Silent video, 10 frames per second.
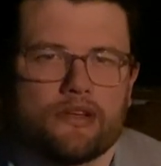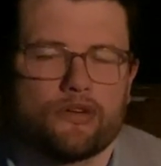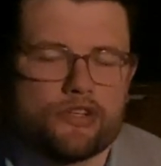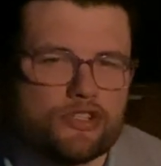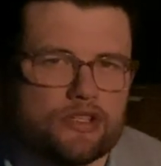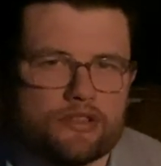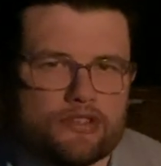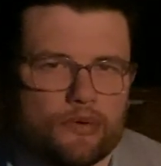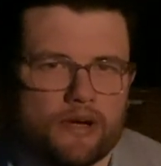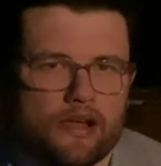Christians
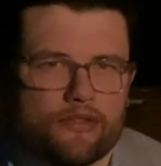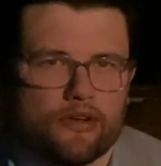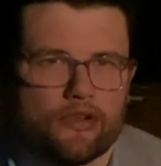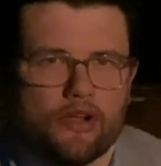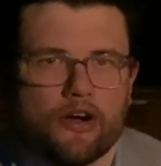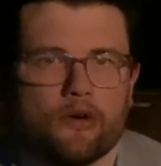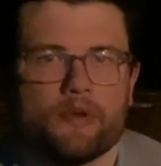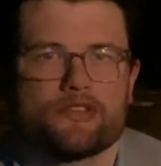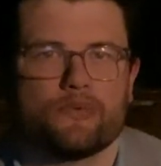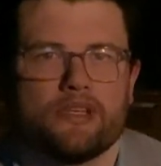around the globe
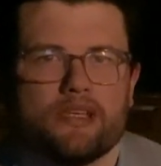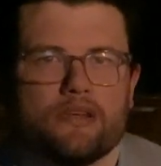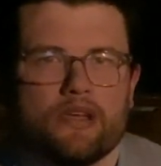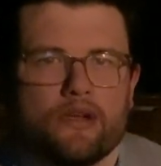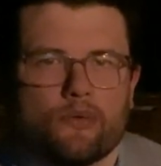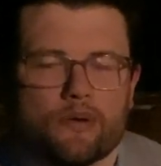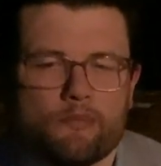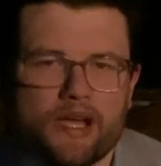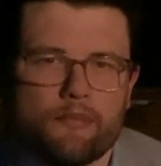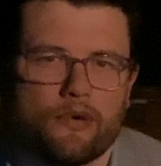as we
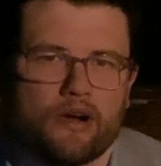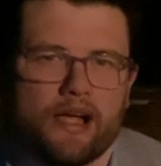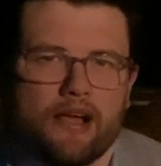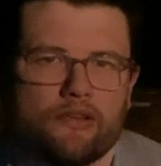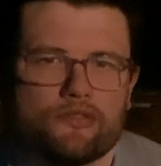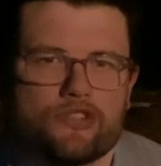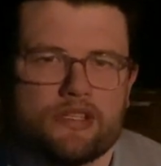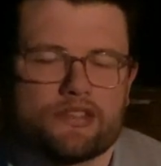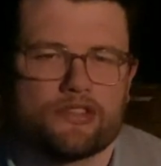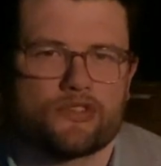remember how
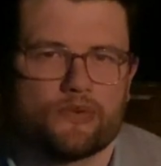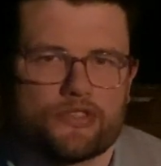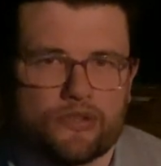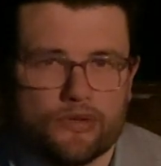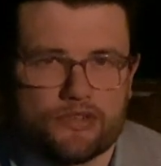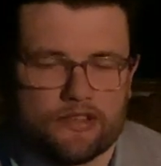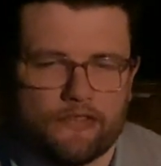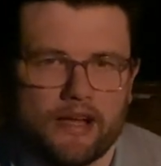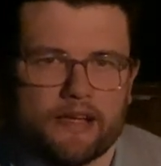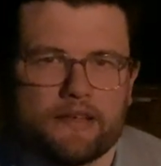Jesus was
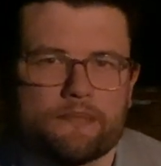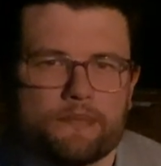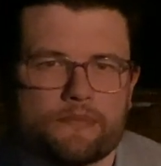crucified,